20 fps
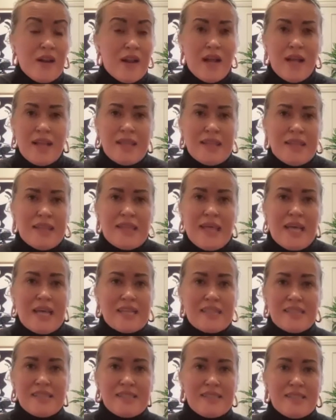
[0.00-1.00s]
And
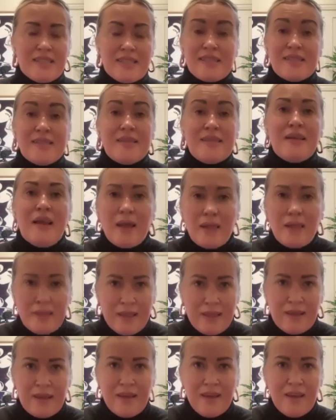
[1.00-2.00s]
that's
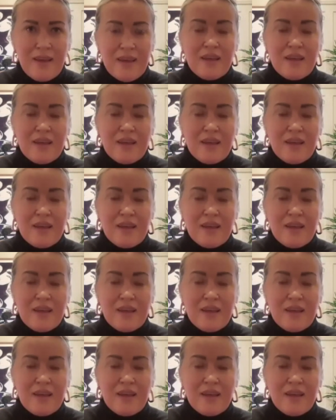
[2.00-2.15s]
nothing.